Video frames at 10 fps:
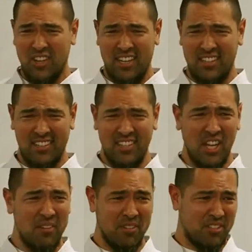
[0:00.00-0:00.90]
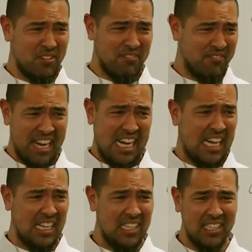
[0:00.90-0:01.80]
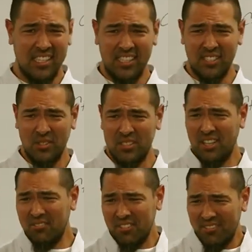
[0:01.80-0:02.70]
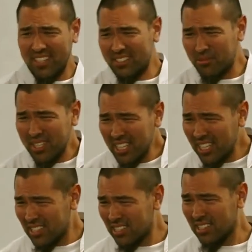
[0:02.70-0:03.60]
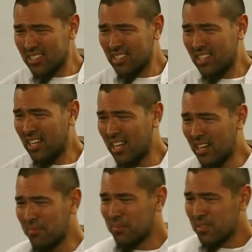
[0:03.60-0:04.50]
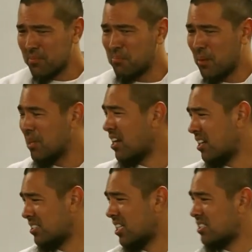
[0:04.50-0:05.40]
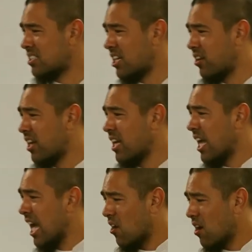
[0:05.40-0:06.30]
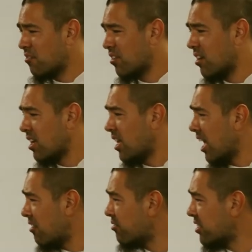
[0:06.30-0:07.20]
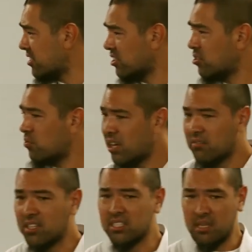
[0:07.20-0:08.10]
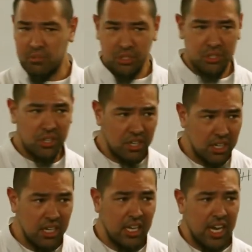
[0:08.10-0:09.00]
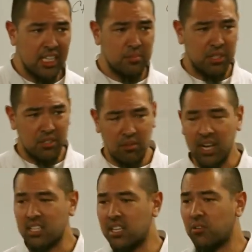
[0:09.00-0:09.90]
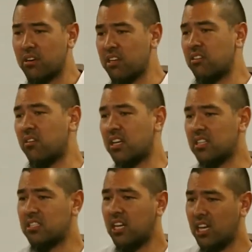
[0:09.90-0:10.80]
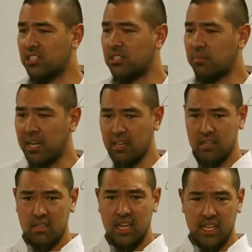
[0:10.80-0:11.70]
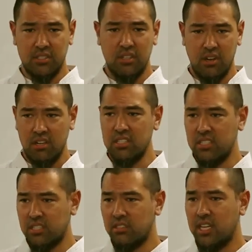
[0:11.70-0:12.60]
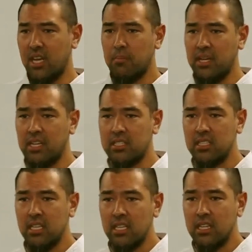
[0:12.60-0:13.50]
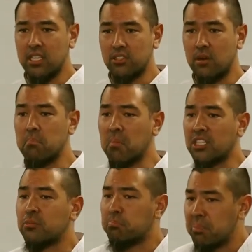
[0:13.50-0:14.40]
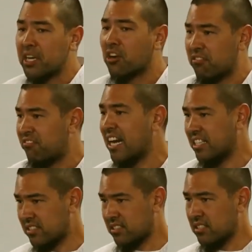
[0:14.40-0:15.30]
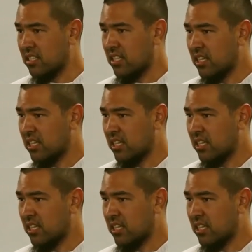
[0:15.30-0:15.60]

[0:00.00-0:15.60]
Right? None of us are fighting. And so self-defense, really, maybe not as necessary. However, every single one of us, I'm sure, has been directly or indirectly touched by cancer, heart disease, or diabetes. These are much bigger fights.